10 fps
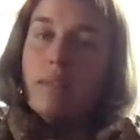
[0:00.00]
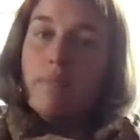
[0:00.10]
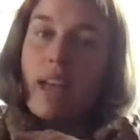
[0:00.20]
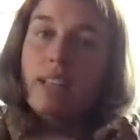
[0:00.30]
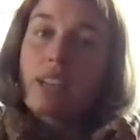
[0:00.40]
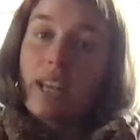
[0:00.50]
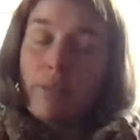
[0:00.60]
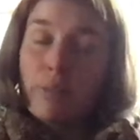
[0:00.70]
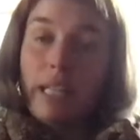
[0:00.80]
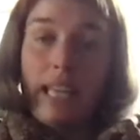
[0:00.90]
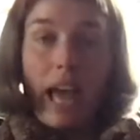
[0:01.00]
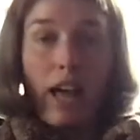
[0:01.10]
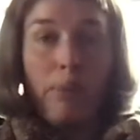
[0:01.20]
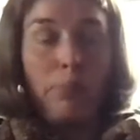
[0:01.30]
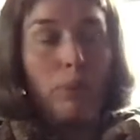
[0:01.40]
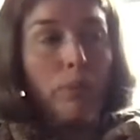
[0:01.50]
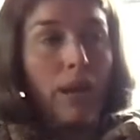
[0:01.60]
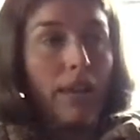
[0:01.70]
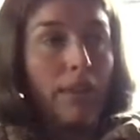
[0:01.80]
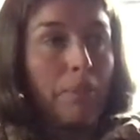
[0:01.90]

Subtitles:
That's going to really help with